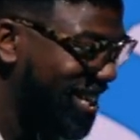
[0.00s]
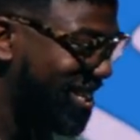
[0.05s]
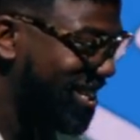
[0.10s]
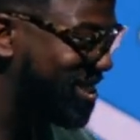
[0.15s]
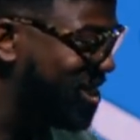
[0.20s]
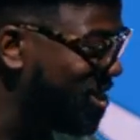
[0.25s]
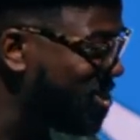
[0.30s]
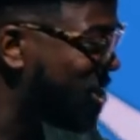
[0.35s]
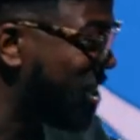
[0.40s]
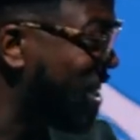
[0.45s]

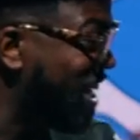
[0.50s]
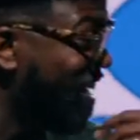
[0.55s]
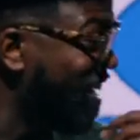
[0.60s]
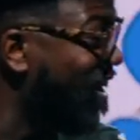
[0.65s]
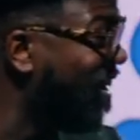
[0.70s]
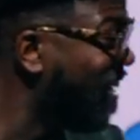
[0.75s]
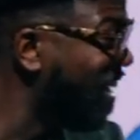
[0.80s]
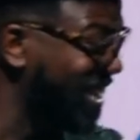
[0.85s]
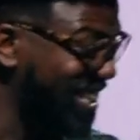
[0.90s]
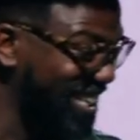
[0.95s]
usually an
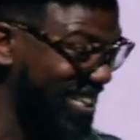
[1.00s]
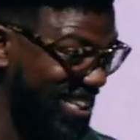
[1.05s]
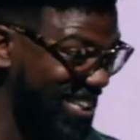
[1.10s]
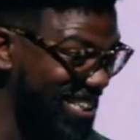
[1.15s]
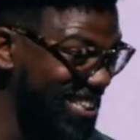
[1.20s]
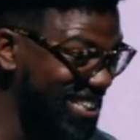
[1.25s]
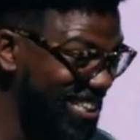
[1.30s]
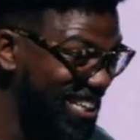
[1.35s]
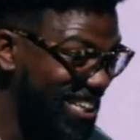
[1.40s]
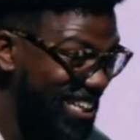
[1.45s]
aunt,
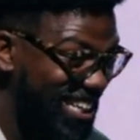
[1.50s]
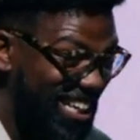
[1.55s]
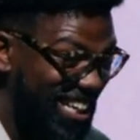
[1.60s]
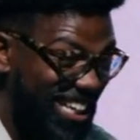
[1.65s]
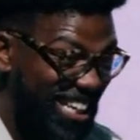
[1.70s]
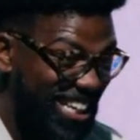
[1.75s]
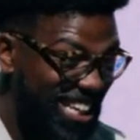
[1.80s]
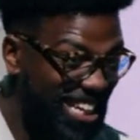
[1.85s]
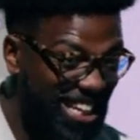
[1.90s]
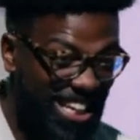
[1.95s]

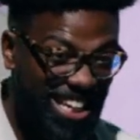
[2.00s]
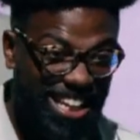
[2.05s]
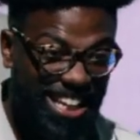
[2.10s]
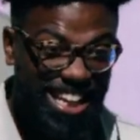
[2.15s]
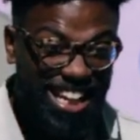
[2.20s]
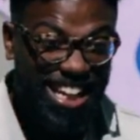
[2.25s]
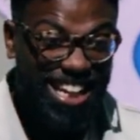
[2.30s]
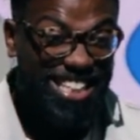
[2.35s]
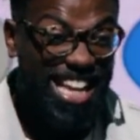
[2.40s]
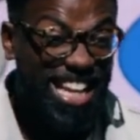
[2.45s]

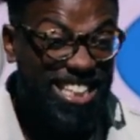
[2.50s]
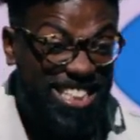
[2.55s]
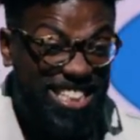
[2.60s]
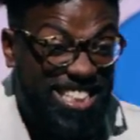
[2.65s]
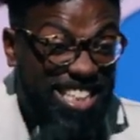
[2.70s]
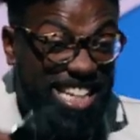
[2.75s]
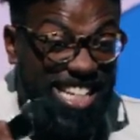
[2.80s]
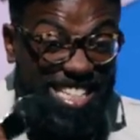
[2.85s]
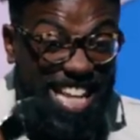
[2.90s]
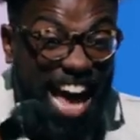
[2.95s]
that's
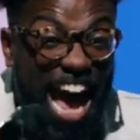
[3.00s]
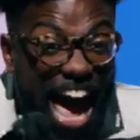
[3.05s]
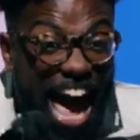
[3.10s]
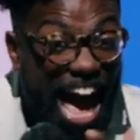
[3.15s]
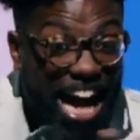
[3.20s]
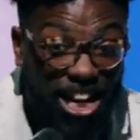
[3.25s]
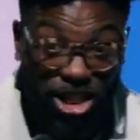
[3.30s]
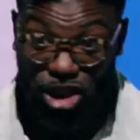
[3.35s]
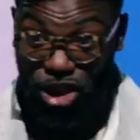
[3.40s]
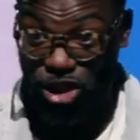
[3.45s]
just
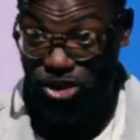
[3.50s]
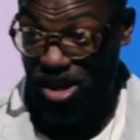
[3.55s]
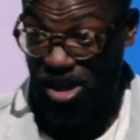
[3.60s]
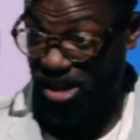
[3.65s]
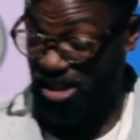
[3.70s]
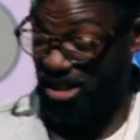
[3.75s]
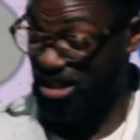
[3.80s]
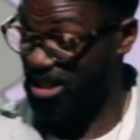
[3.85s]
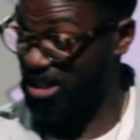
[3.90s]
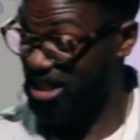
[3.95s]
extra.
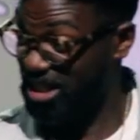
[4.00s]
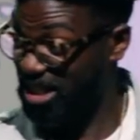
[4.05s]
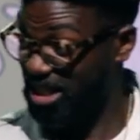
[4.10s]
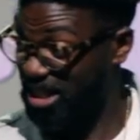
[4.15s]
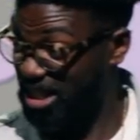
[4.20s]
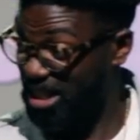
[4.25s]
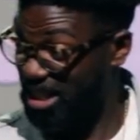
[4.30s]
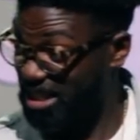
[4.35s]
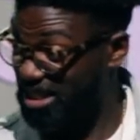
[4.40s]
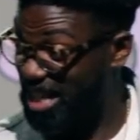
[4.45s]

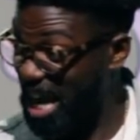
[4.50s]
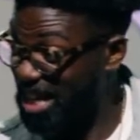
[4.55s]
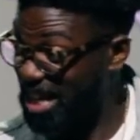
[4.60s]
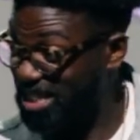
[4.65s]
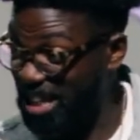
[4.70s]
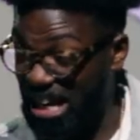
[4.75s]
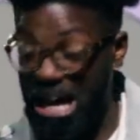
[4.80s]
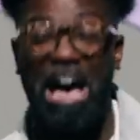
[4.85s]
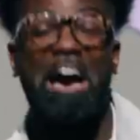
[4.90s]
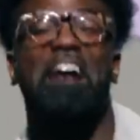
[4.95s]
They
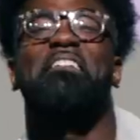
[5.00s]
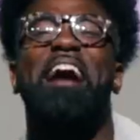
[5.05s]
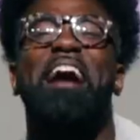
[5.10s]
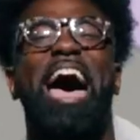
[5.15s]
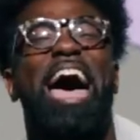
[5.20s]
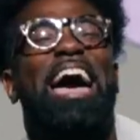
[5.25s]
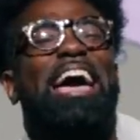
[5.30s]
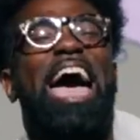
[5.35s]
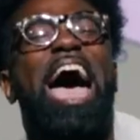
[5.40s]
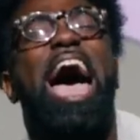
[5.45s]
just, oh
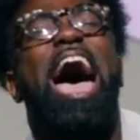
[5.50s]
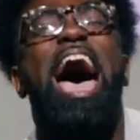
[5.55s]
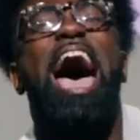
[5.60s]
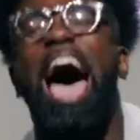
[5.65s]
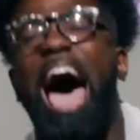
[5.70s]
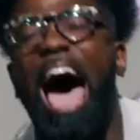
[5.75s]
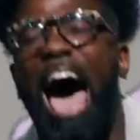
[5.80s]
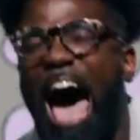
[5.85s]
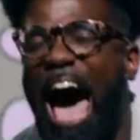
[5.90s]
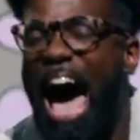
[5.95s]
my
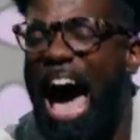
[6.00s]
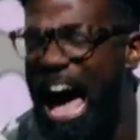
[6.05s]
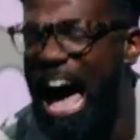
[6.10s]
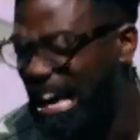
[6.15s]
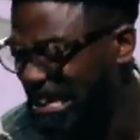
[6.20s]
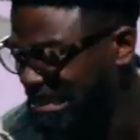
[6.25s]
God.